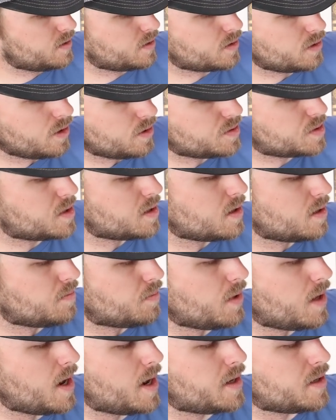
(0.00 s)
Close to the
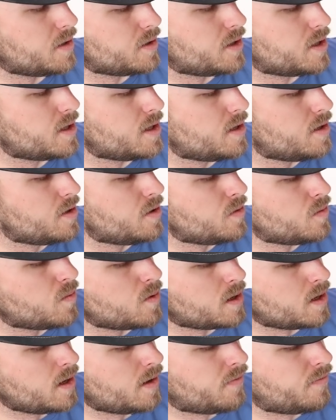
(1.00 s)
blind on the U,
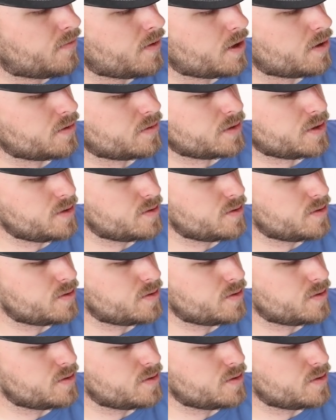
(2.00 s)
we're gonna funnel,